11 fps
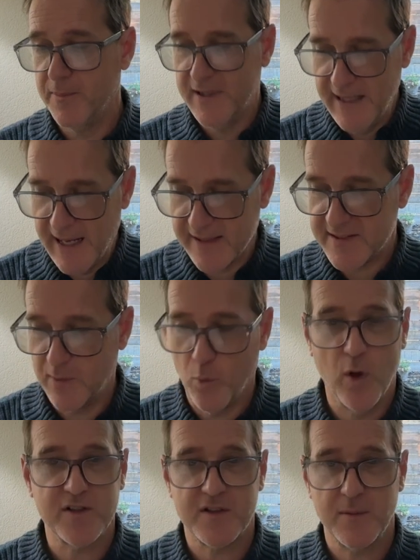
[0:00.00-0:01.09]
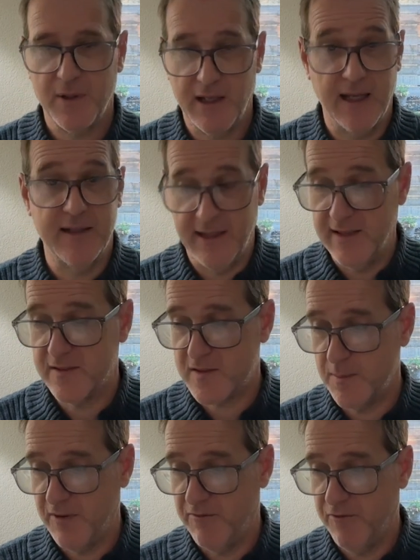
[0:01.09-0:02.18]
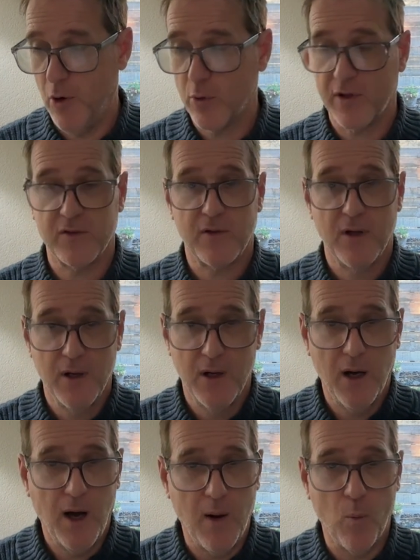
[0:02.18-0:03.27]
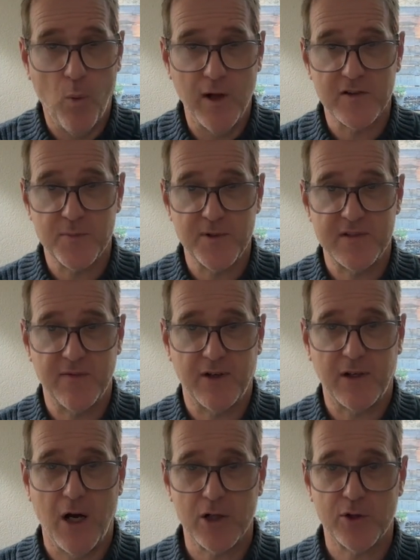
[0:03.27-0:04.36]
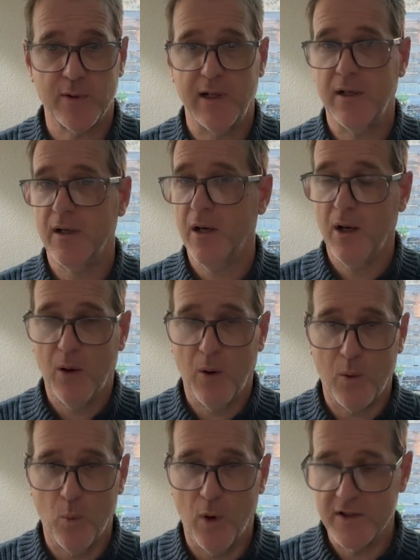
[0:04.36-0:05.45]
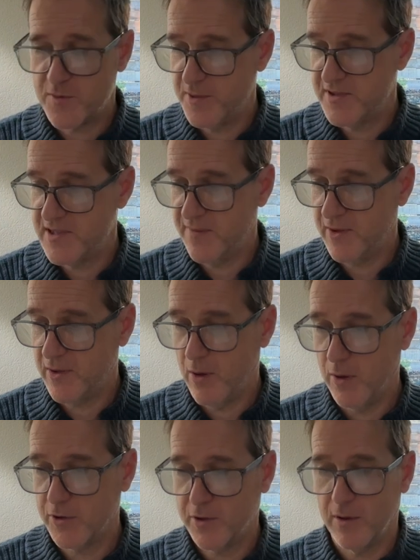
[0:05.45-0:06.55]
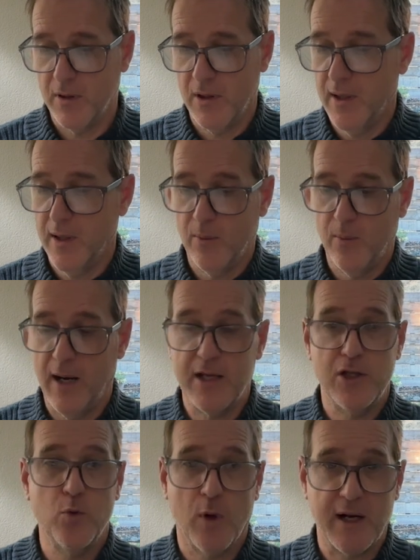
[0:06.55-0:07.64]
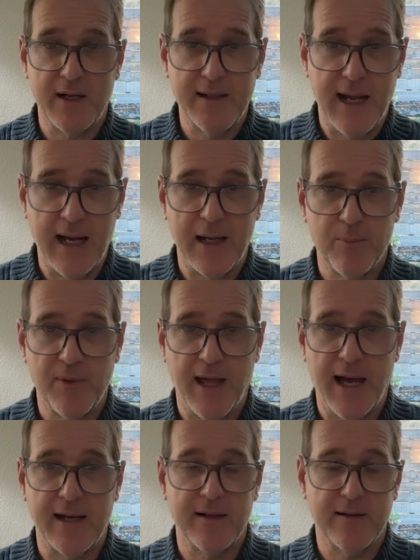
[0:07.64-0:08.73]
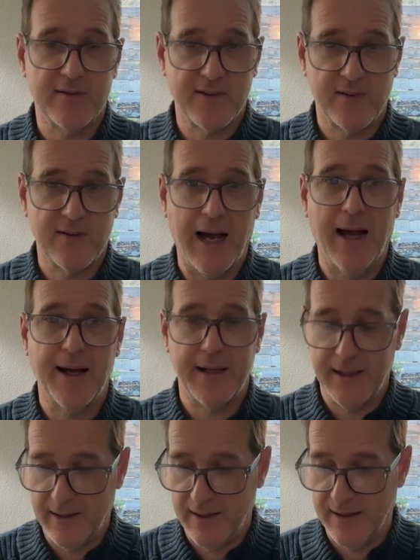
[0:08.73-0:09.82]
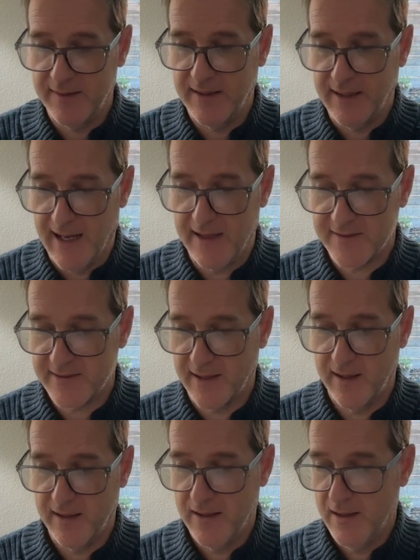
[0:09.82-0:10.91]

the essay needs to be focused on one specific country or one specific culture, right? You want to name that society in the essay,